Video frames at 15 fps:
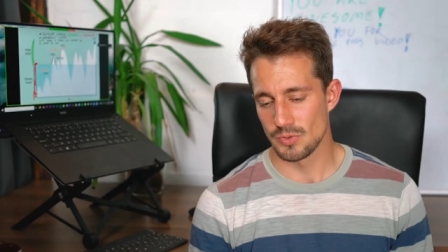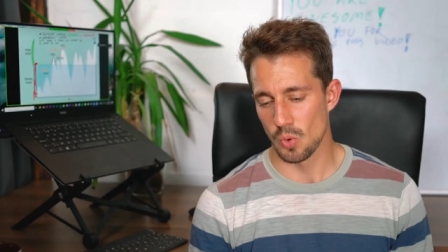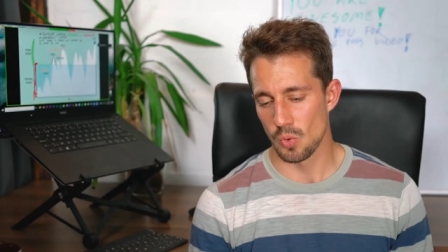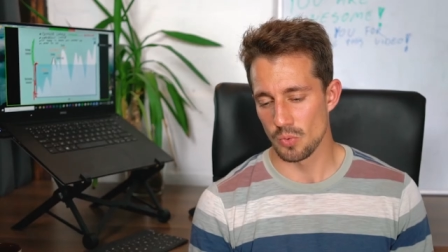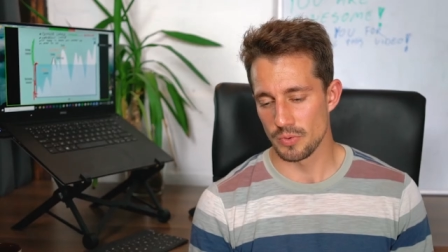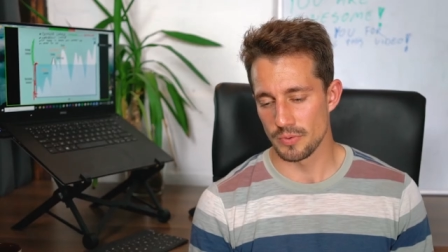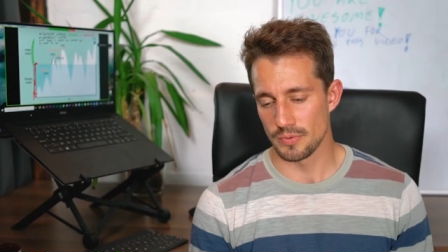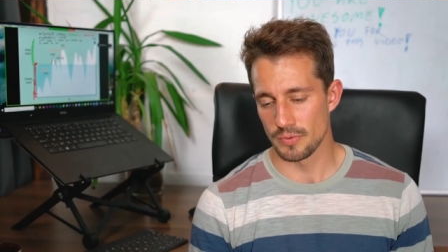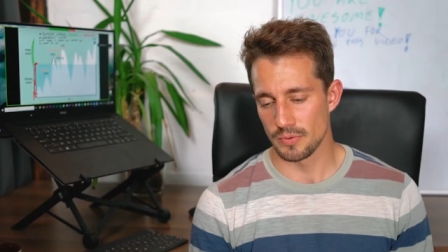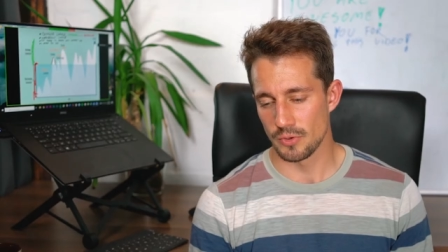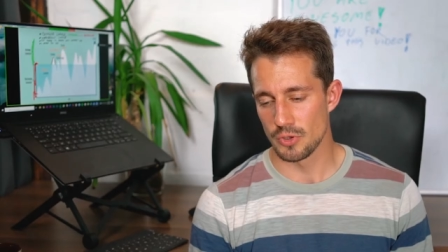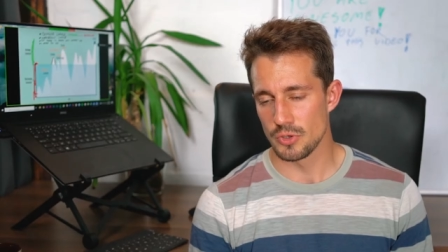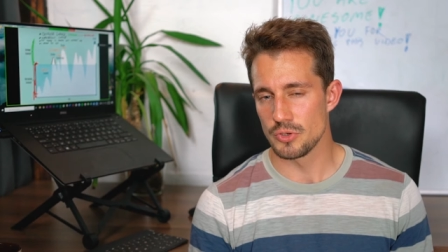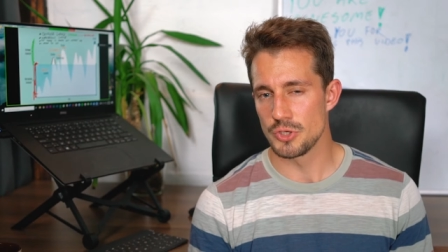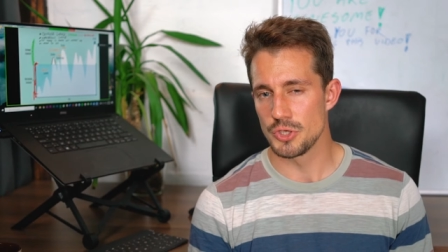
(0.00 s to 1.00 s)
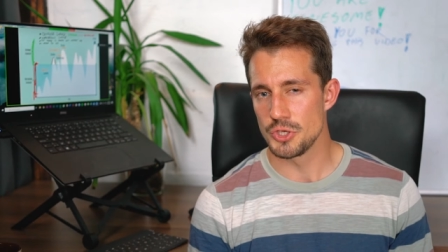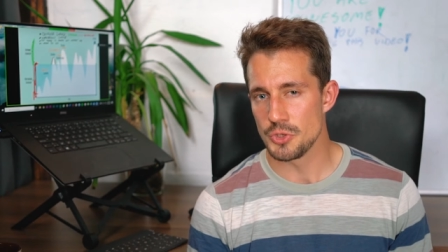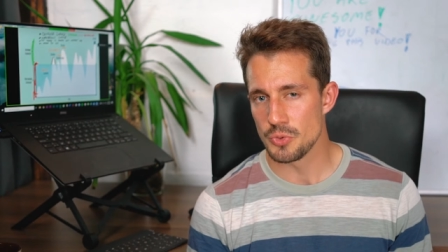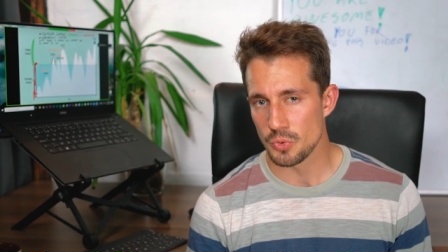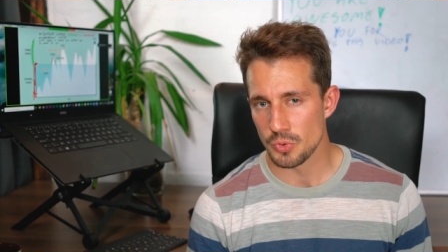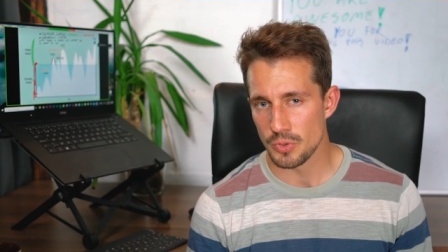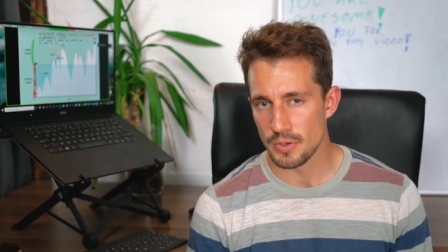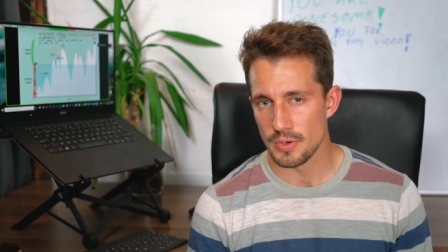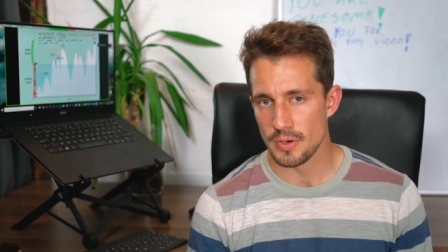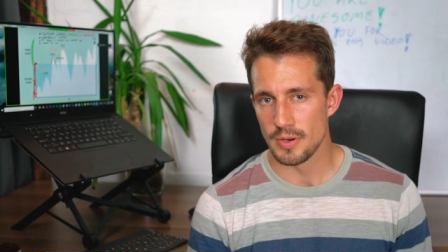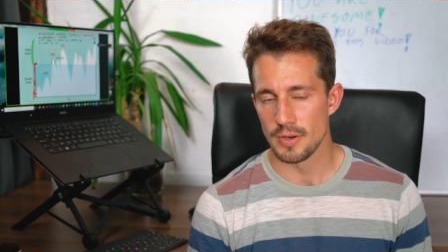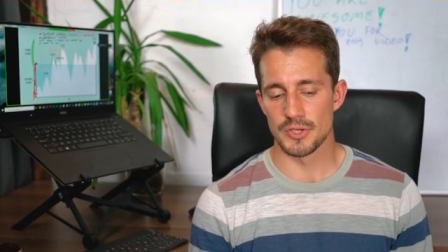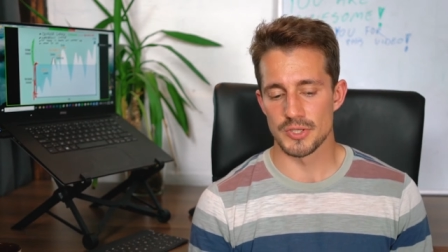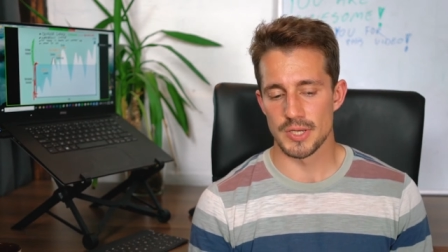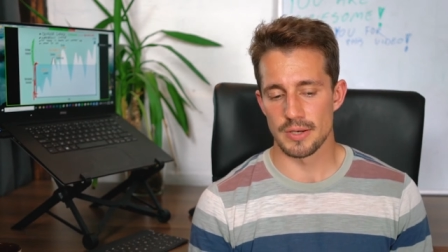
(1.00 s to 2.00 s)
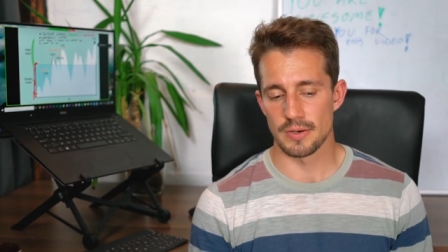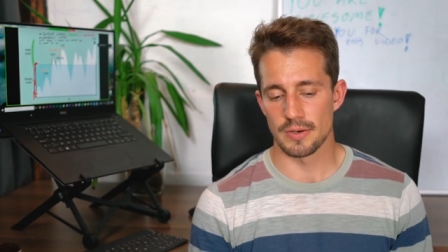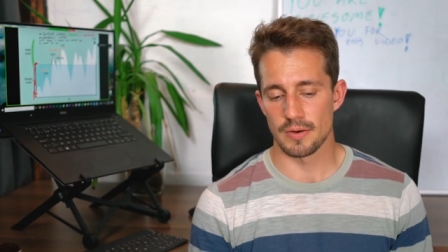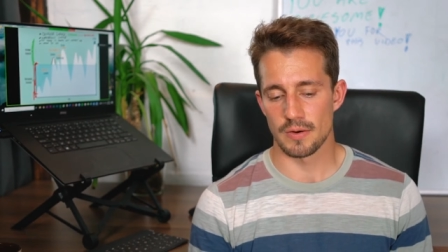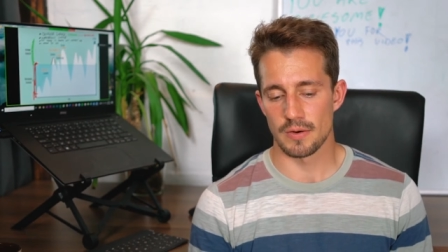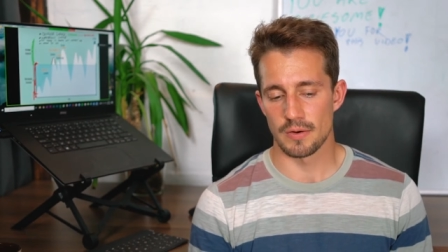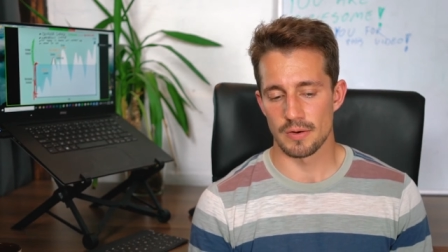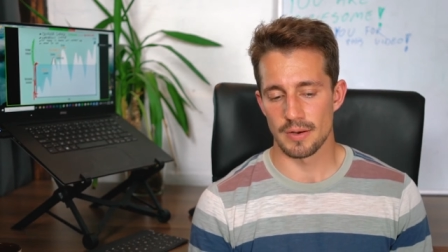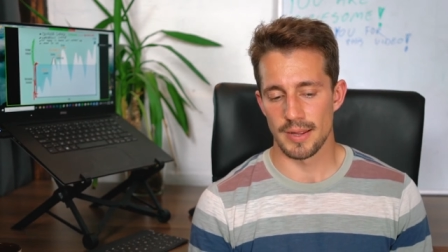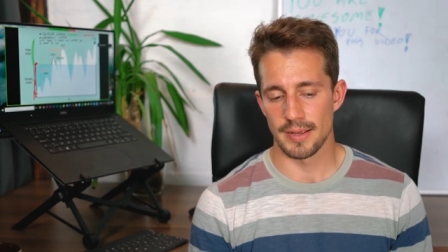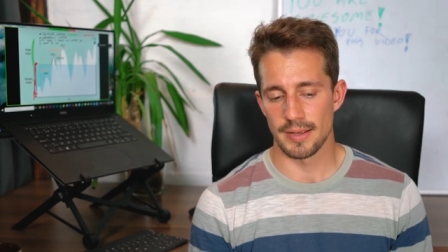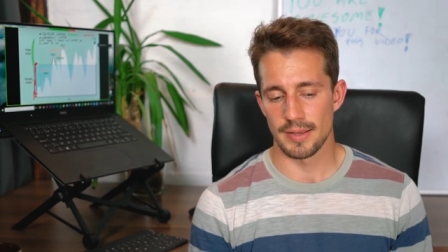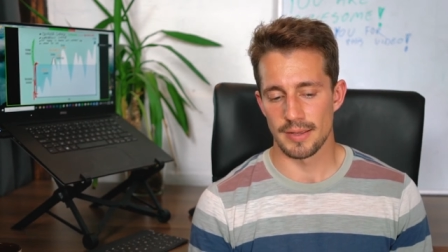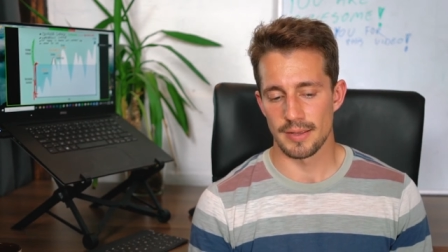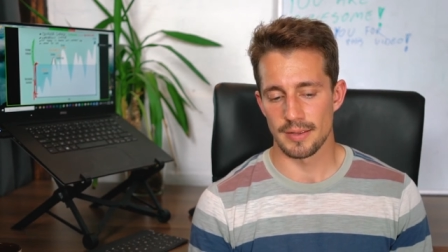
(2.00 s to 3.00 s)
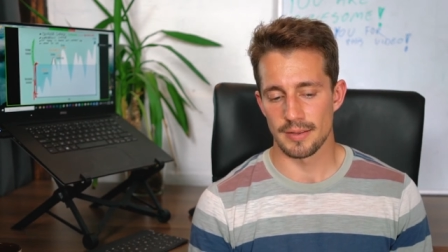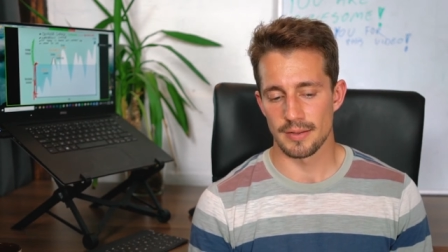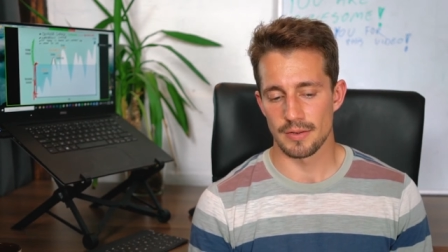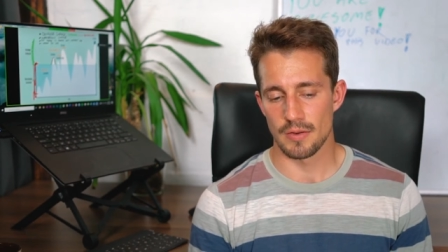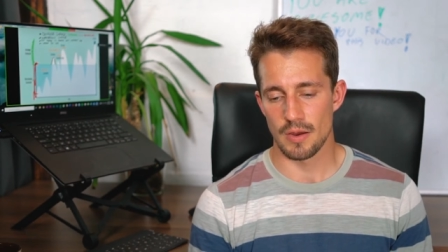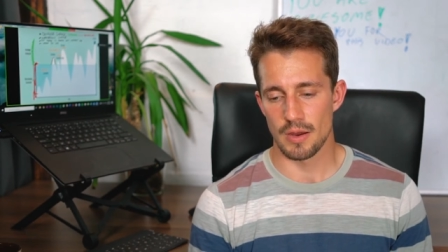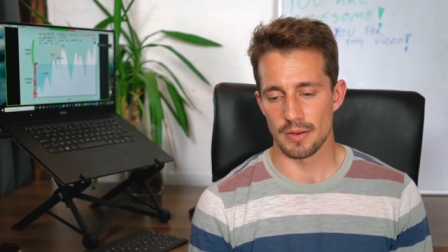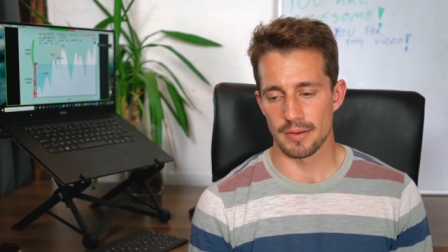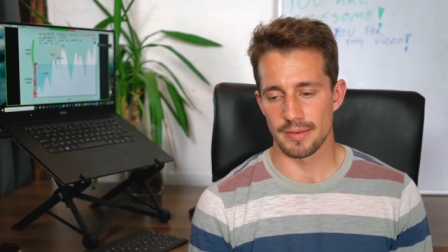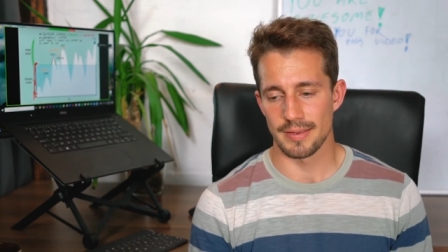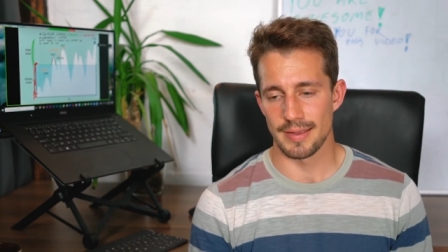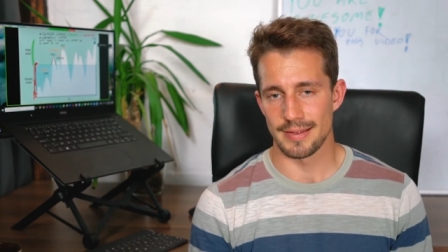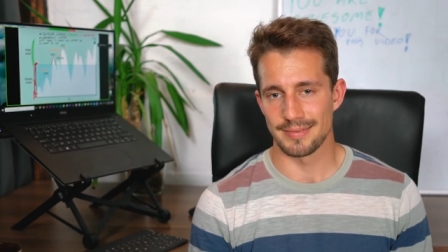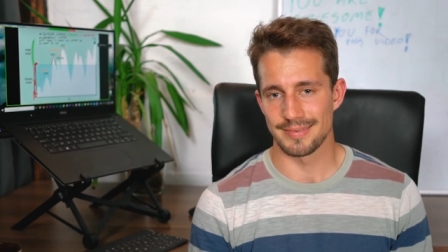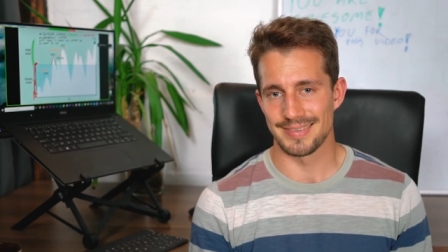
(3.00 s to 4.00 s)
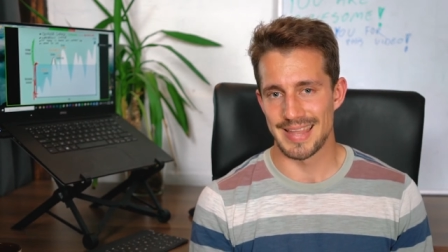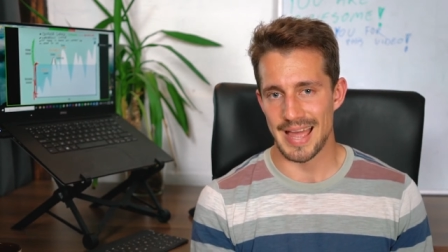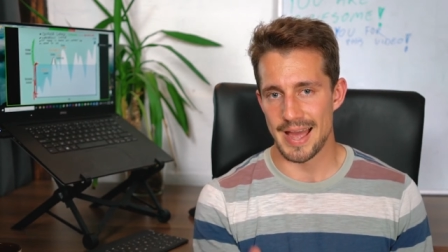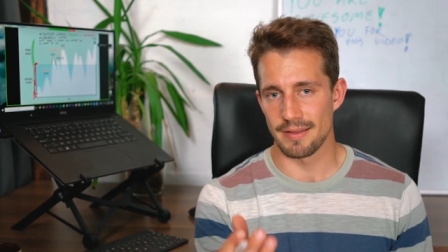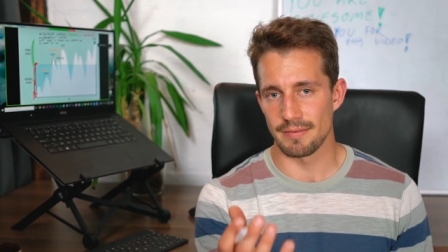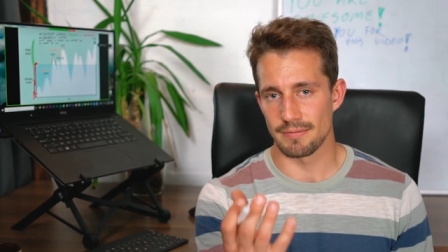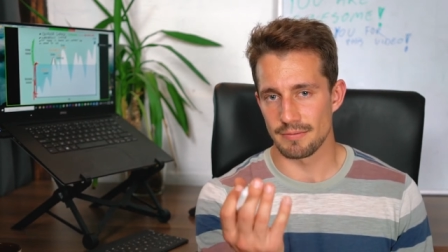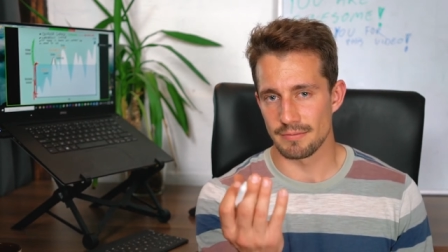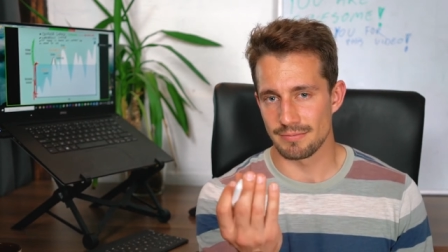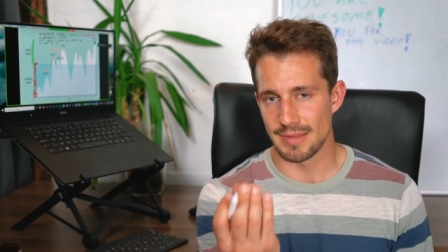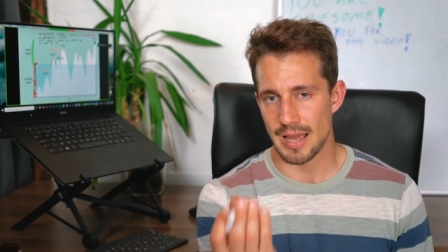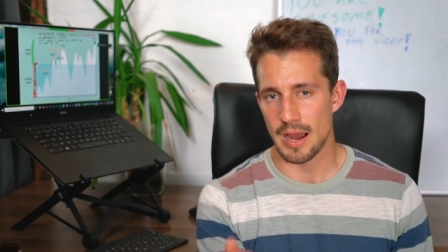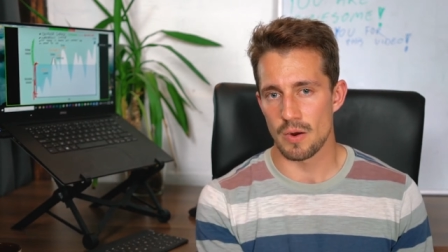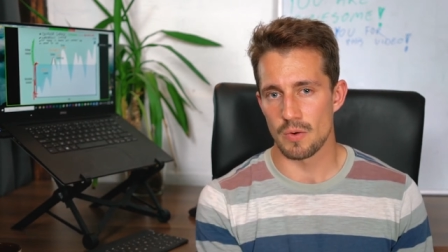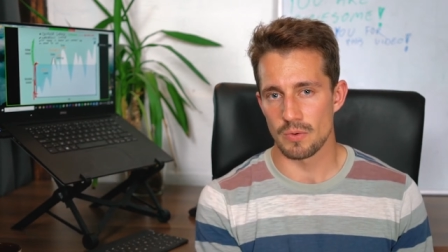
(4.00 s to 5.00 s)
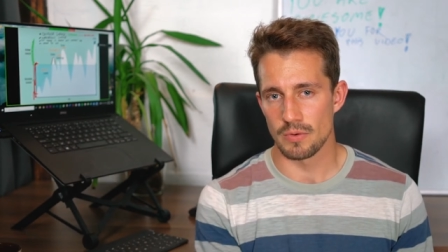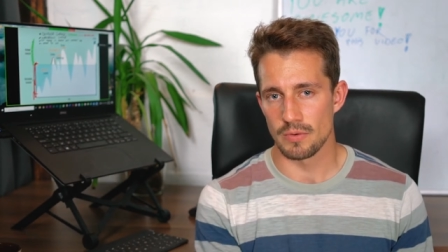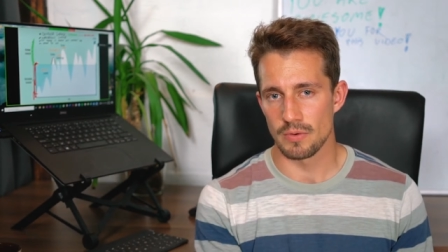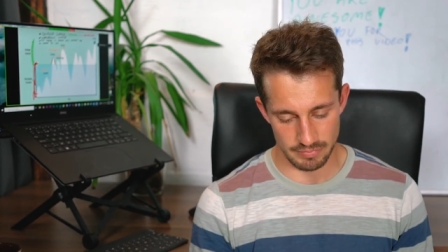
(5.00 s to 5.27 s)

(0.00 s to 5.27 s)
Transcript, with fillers: don't can tune because they are like not yet that down.